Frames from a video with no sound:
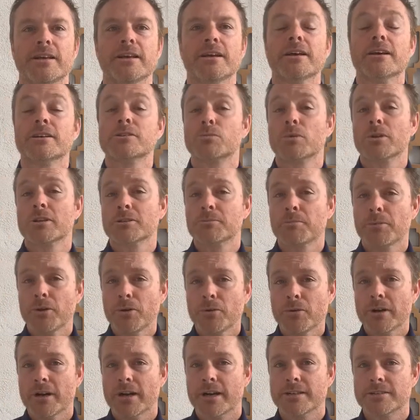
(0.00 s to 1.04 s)
As well as pure
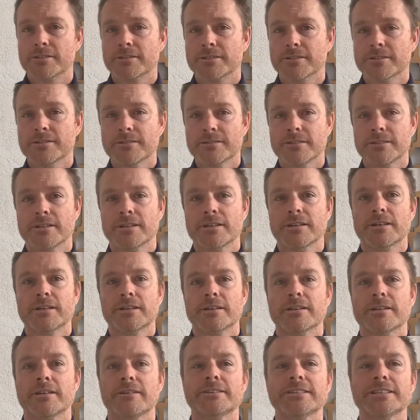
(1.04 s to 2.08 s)
hydrogen,
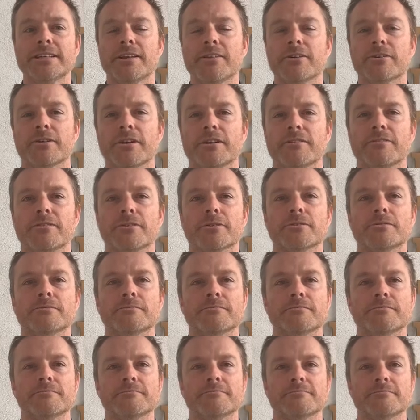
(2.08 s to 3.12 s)
there is another green fuel,
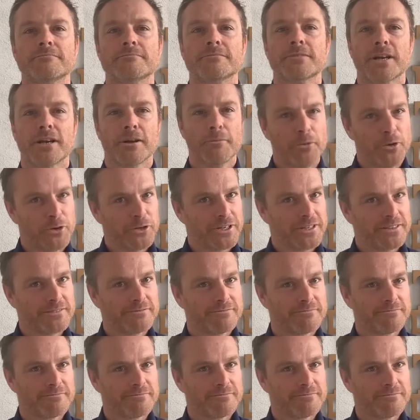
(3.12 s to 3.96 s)
ammonia.